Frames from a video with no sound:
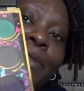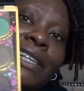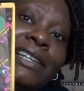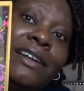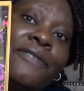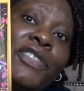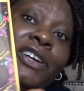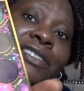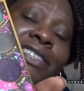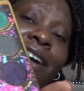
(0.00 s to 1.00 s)
absolutely love
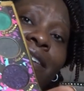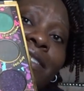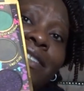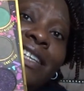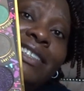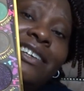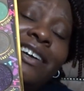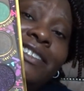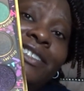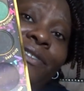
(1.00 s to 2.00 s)
those colours. These
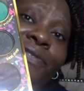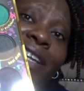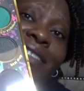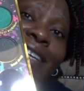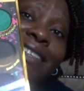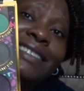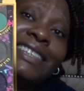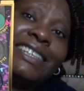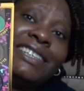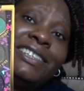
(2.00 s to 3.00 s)
colours look
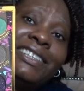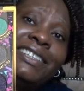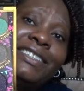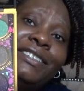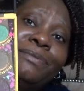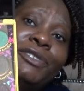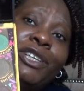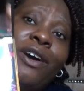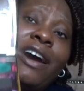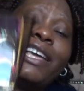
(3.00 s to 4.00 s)
fantastic. Look at them.
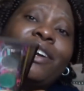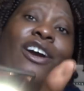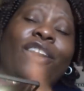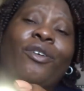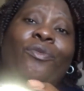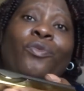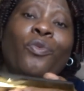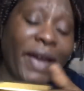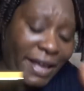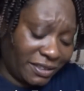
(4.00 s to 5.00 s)
So I
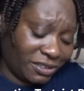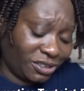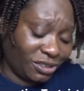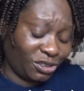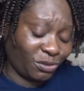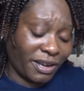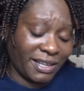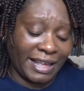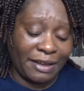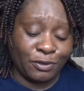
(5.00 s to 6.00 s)
can't wait to
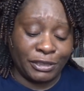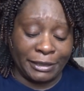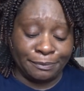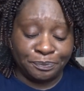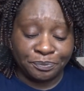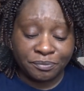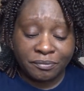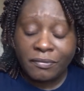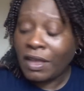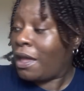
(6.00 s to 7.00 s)
try that one out.
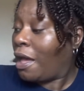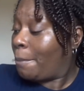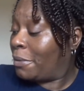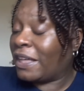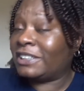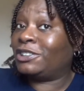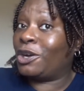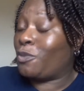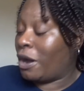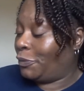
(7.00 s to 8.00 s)
But that's
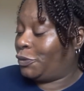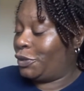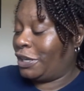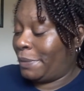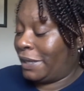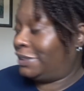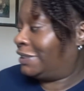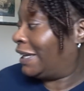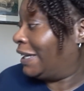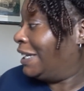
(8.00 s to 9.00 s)
not what I'm talking about
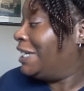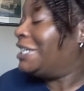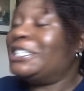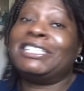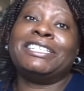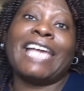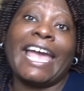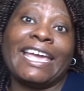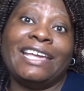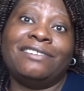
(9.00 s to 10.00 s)
today.
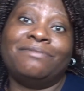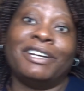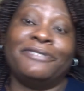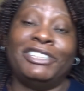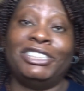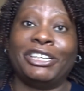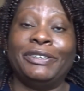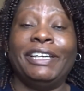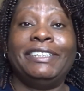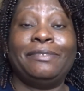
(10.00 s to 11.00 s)
Today, my video
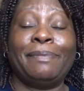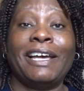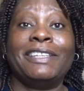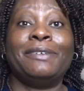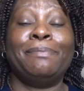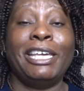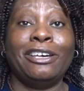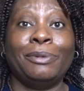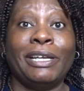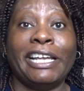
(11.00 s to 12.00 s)
is about the
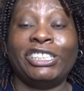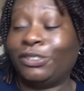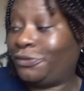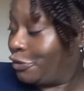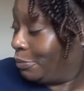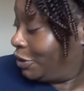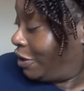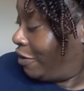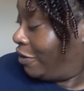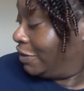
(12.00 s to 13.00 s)
makeup collection from
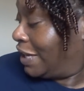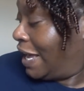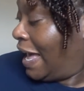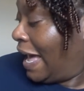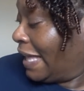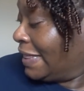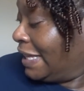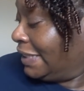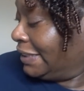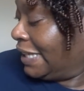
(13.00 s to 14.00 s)
Tarte. And
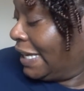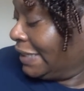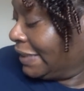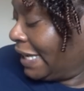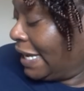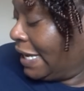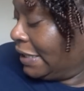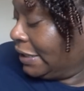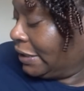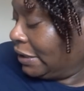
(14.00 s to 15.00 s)
this is
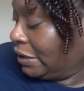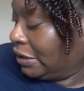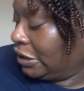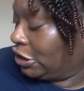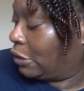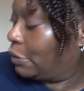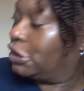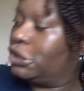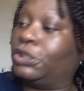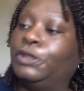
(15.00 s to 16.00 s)
it. I'll show it
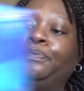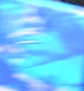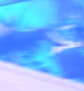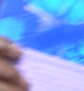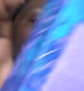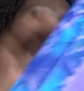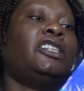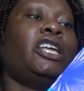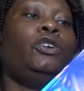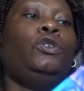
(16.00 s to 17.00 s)
to you.
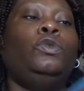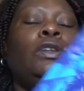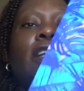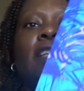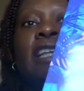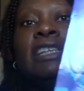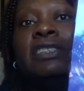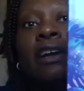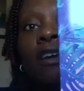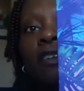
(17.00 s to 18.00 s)
So they call it the
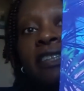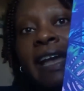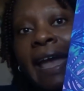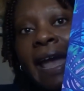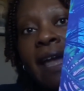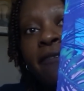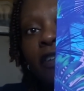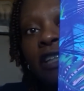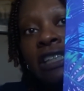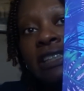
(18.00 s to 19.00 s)
Tarte
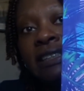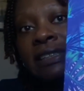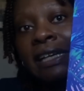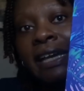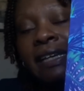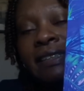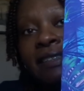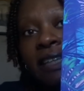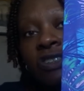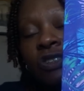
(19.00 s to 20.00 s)
Effortless
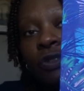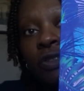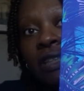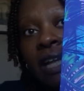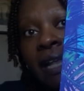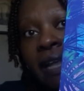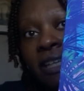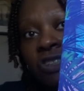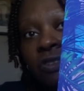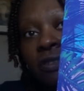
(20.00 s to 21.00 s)
Essentials
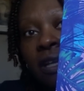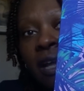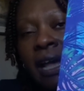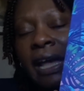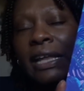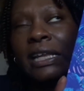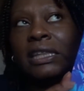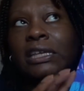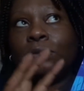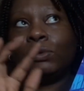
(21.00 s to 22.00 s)
collection, and I
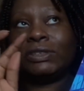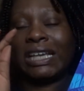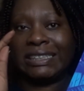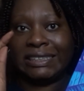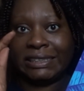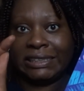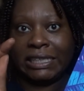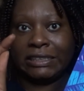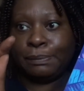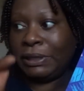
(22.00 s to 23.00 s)
think it was a
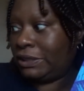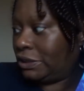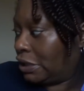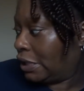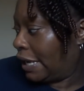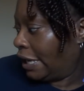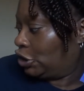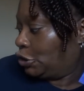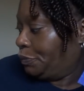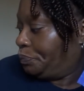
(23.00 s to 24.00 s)
6-piece
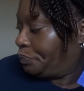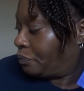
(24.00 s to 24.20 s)
collection.